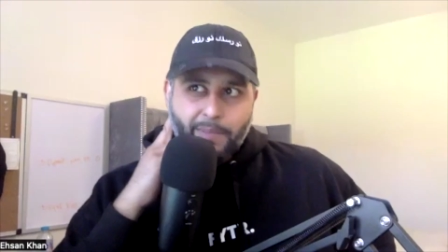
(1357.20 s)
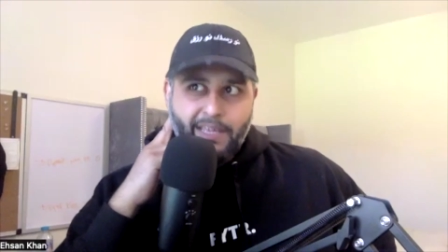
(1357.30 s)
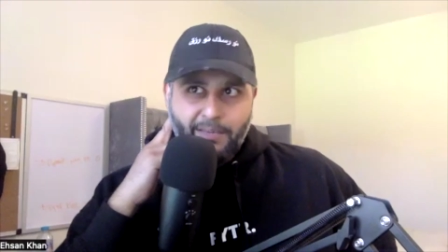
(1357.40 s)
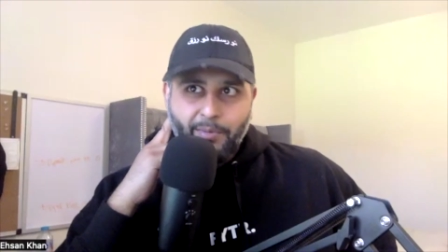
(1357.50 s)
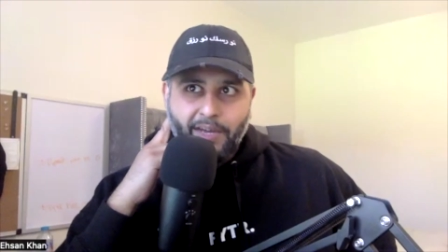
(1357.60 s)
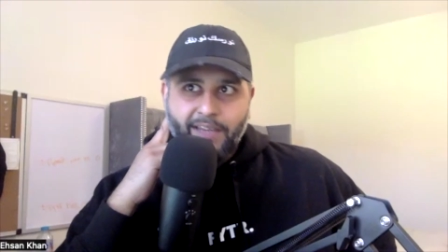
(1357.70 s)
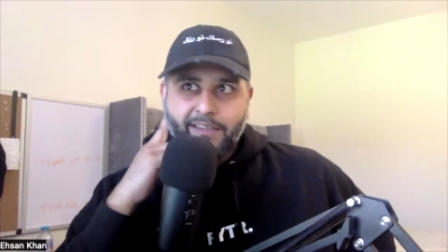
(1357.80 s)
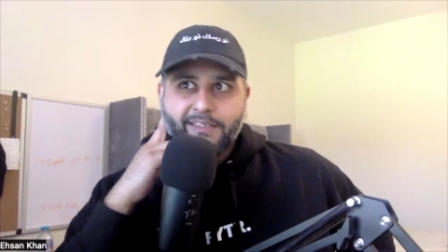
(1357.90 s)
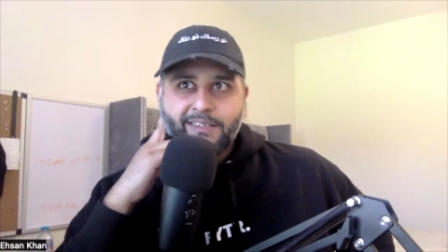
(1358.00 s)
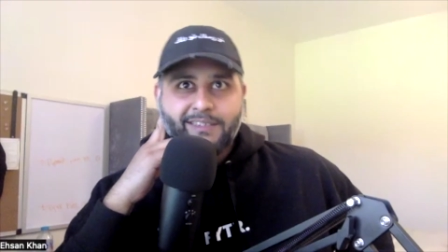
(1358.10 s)
peak, man,
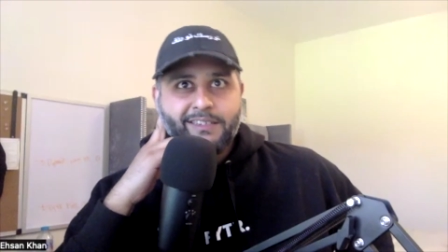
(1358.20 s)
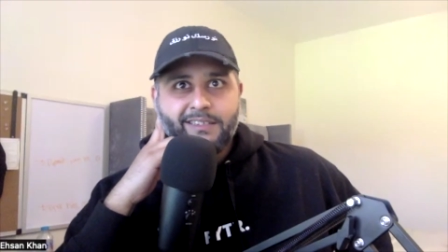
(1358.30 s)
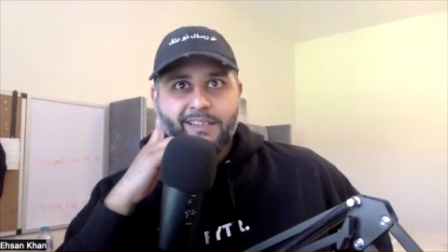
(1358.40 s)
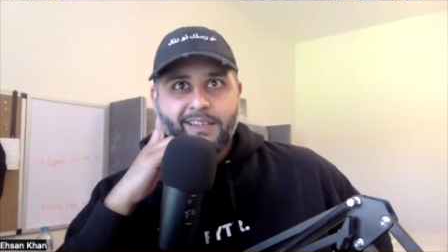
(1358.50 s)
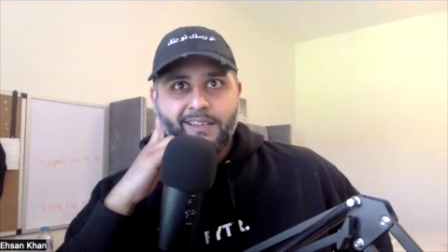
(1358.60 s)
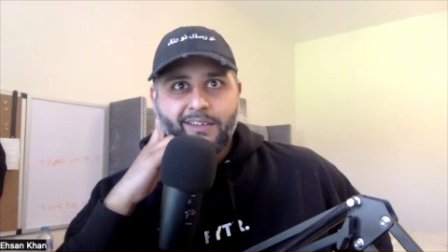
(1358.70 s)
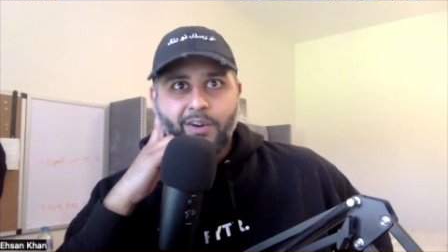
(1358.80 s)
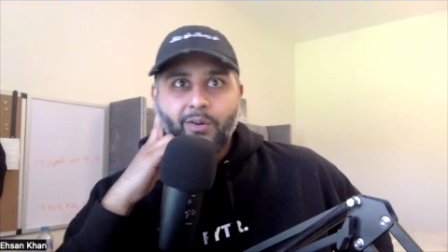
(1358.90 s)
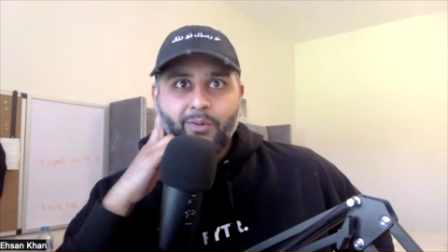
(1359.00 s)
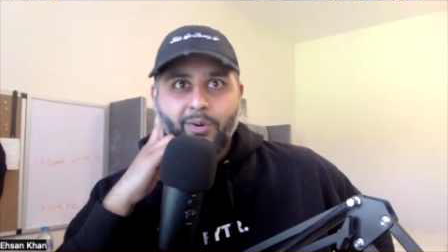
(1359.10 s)
because it's just like,
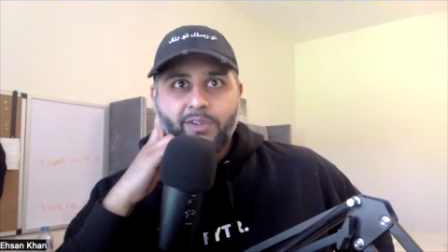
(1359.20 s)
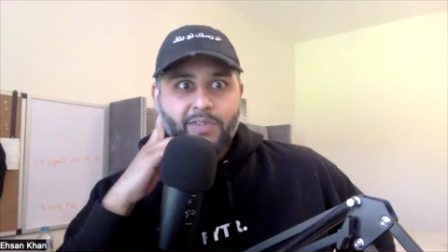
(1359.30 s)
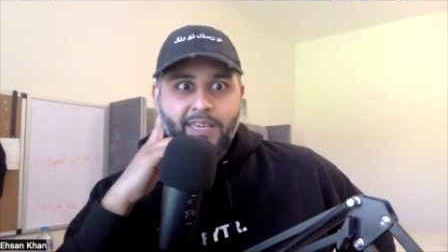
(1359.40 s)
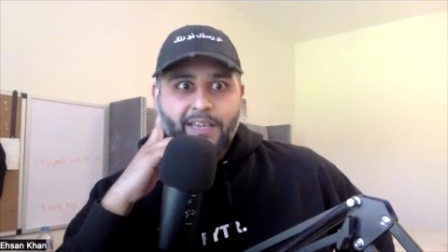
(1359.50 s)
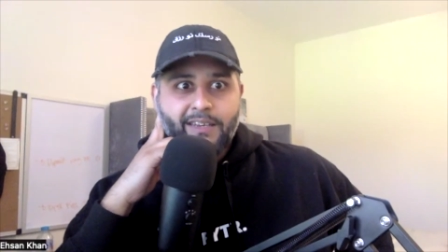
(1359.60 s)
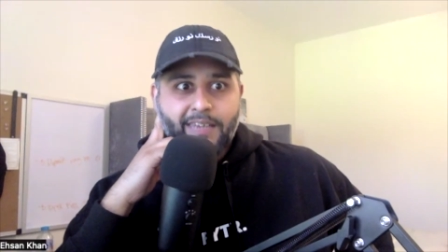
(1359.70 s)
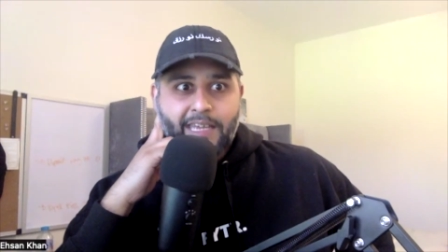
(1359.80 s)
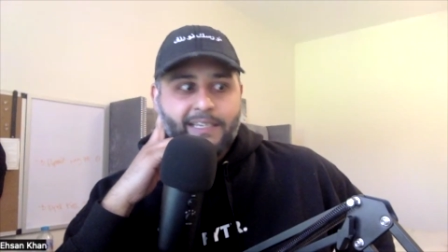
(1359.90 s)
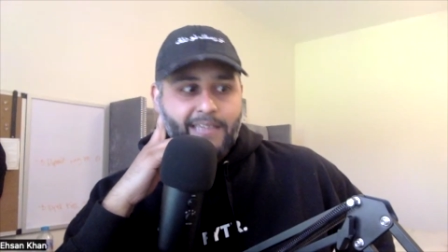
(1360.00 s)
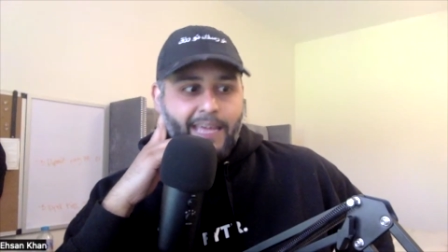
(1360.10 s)
oh, what? So he can he
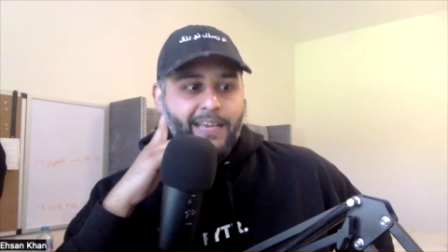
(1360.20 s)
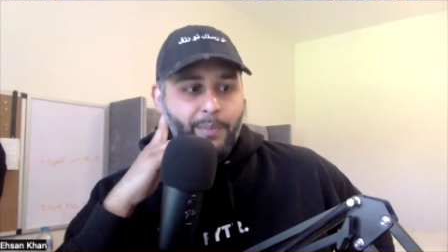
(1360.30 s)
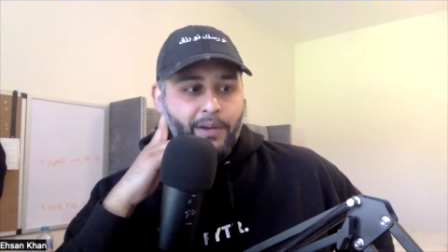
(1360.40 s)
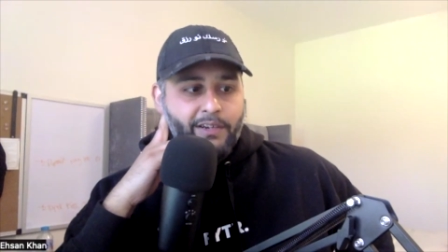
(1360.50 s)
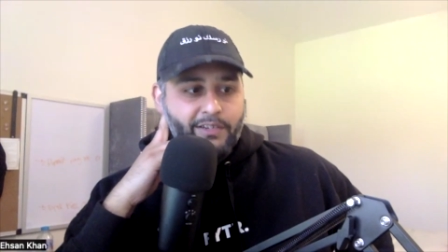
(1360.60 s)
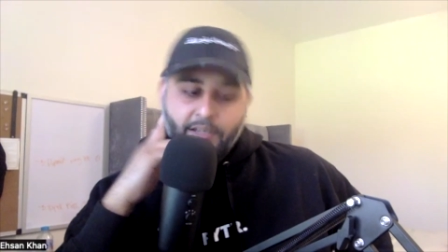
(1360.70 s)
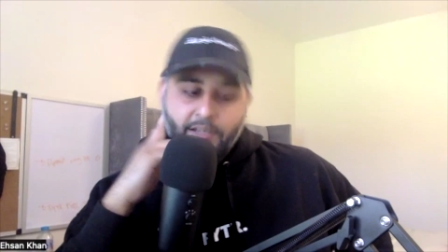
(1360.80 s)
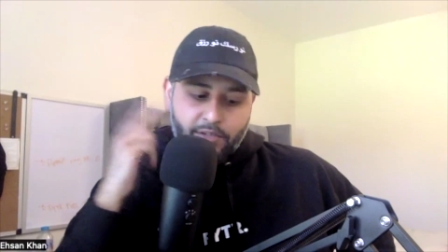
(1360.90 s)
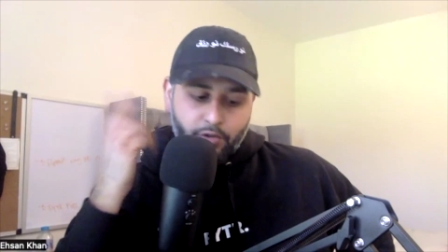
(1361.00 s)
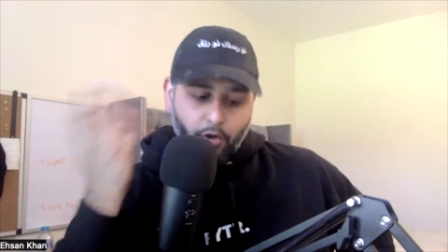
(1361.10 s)
can take a punch, so let's
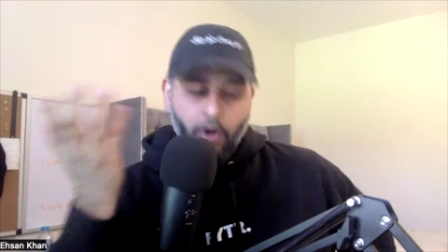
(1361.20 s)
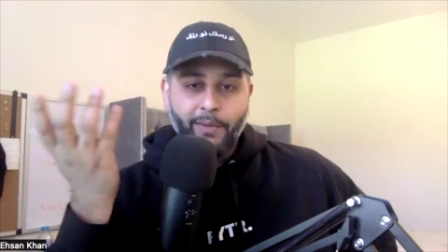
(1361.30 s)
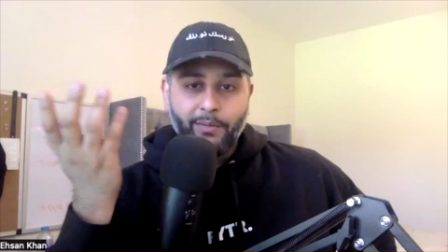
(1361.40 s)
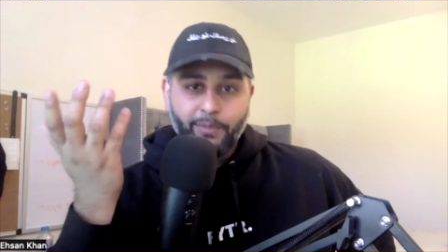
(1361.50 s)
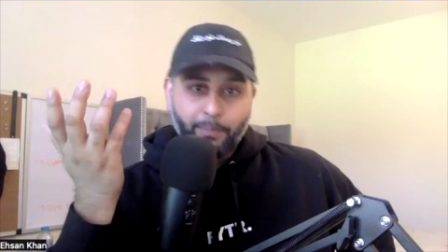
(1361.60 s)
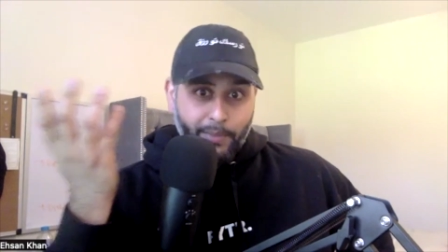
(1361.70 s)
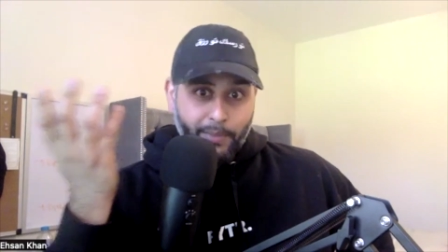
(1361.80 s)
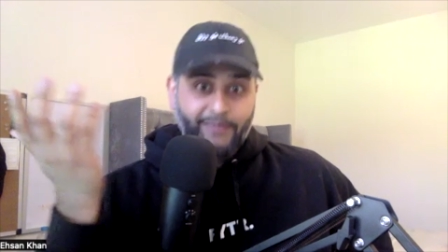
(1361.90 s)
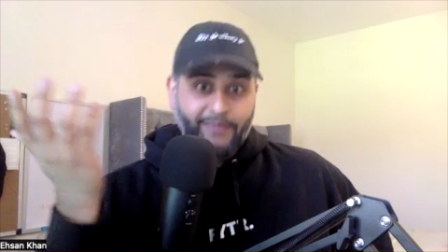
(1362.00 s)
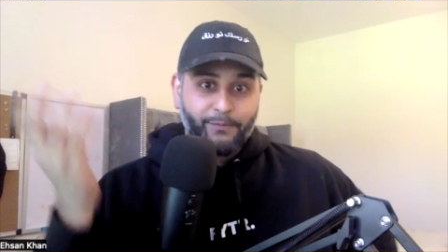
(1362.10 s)
just throw him in with the
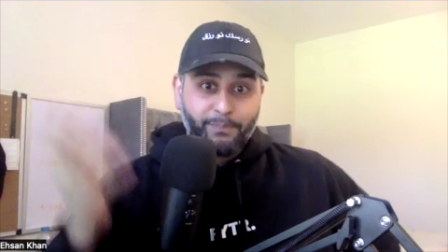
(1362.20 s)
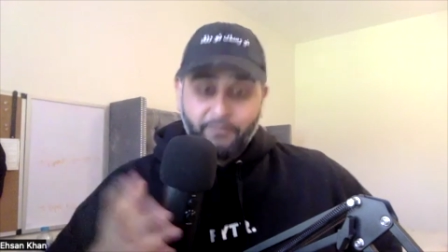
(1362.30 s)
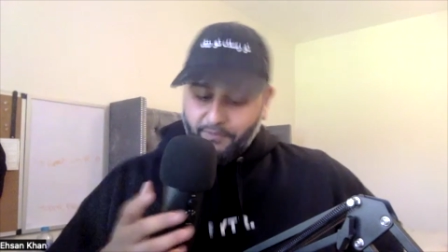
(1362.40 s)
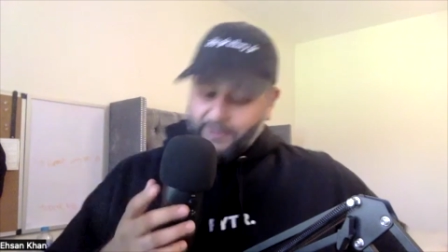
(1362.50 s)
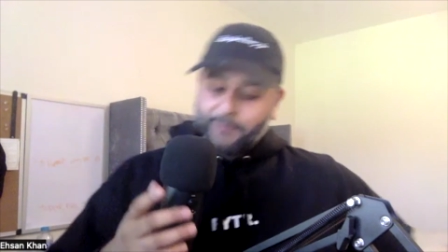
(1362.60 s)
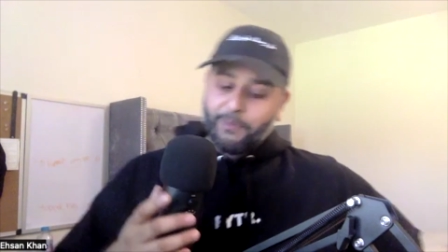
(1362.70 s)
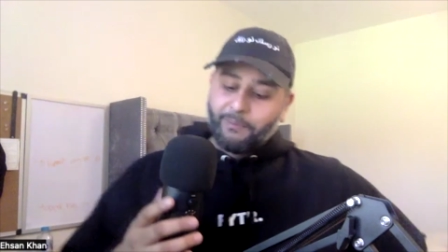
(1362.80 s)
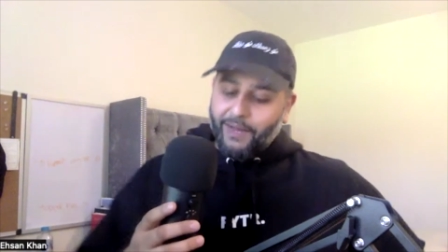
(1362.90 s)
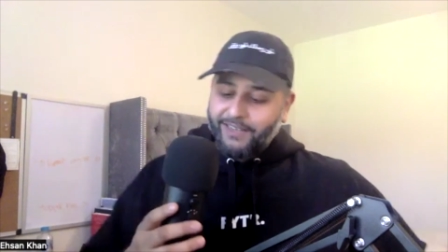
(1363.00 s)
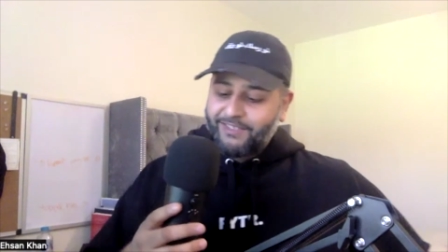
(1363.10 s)
biggest flipping
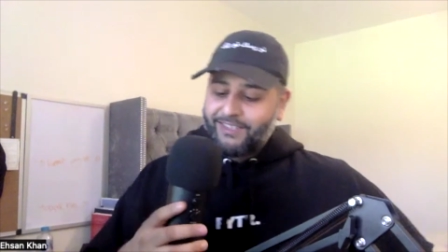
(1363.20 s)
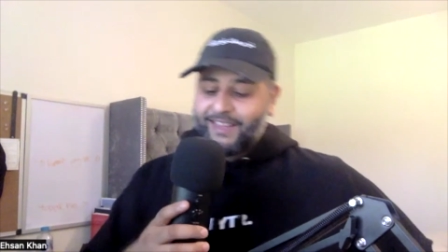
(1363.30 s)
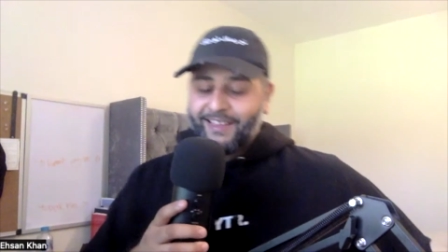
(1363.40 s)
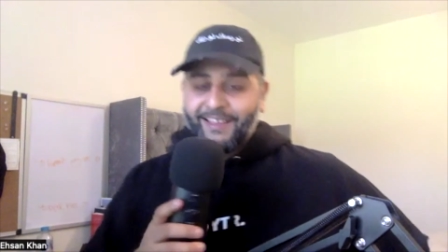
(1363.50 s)
puncher that